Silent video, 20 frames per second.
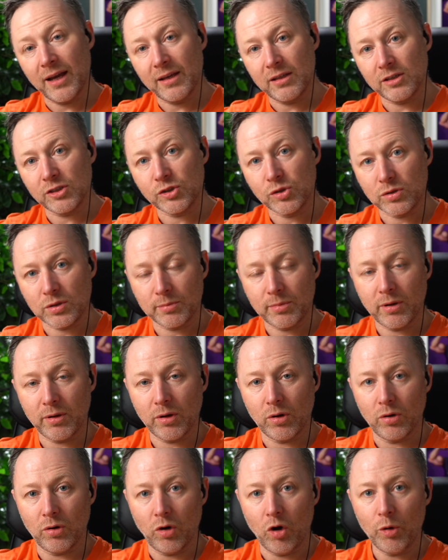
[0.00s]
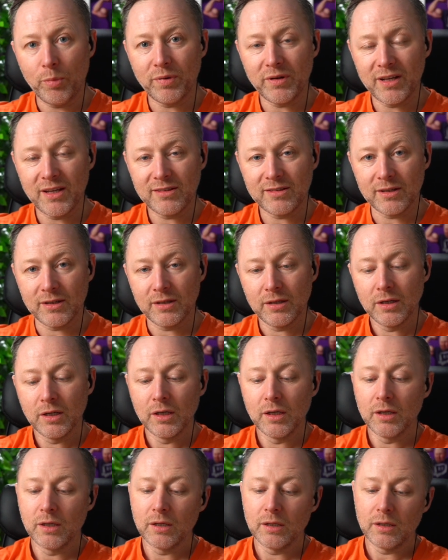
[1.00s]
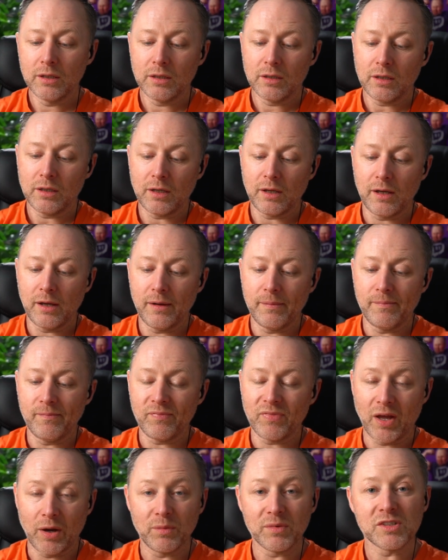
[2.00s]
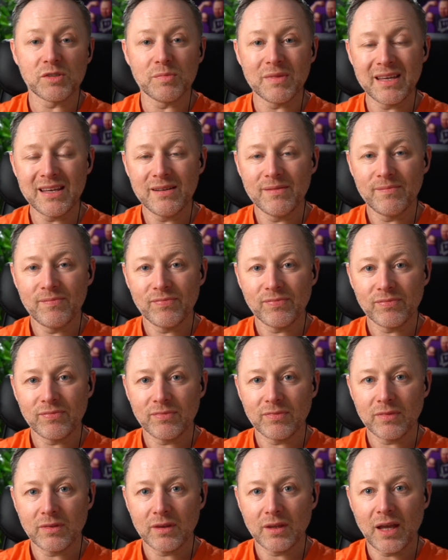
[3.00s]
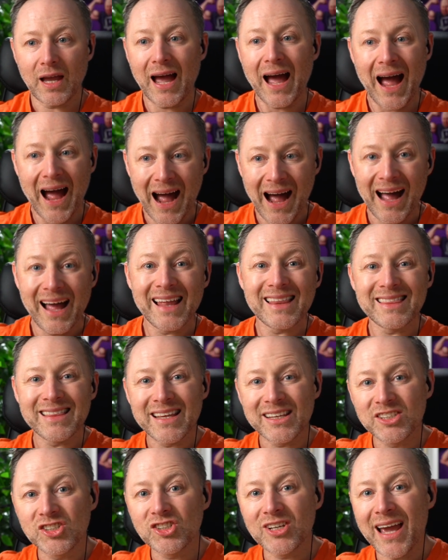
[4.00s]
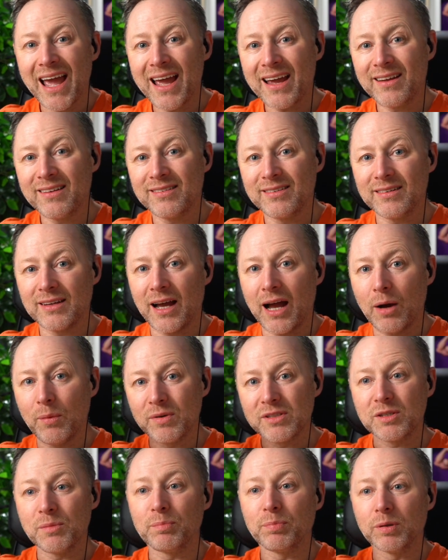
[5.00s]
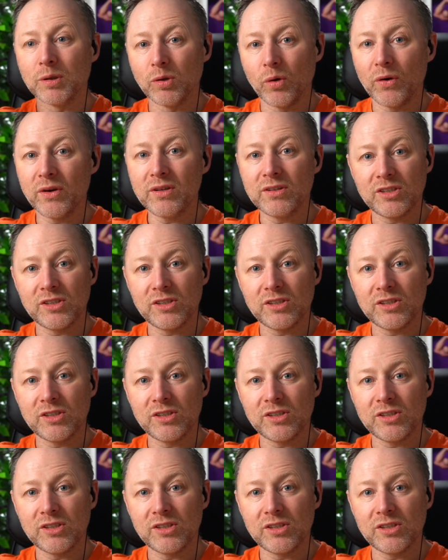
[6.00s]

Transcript: showed him how to operate it. That was me. I hadn't checked. I was employed